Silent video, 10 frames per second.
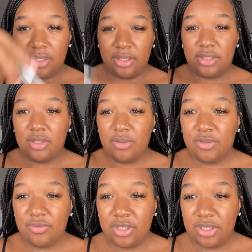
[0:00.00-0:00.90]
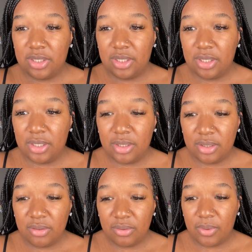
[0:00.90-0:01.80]
This glue is really sticky.
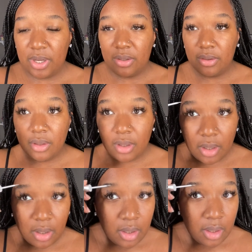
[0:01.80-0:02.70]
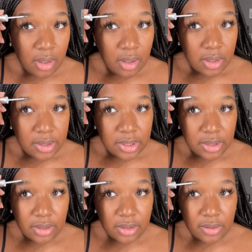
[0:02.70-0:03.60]
Wow. Take the
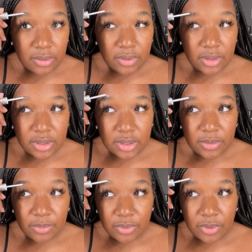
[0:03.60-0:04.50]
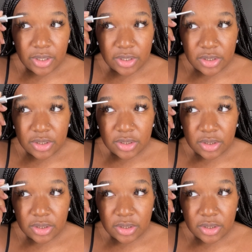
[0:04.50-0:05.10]
glue and just brush